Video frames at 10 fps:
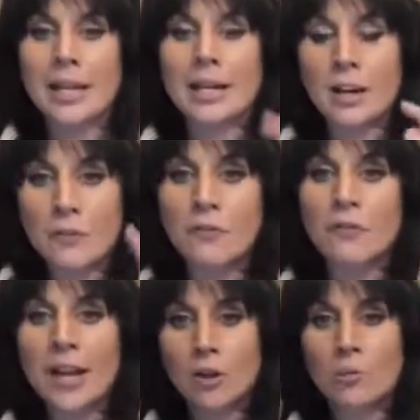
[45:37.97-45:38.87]
in a
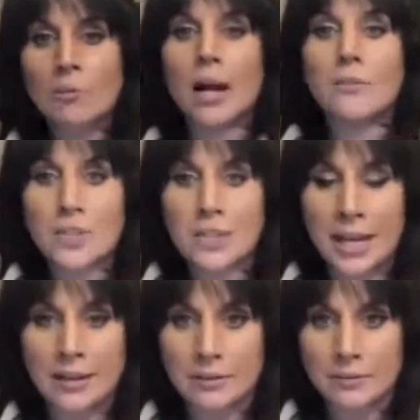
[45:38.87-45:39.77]
film of
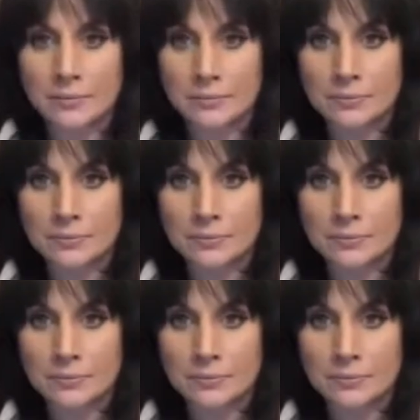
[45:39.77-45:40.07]
sin.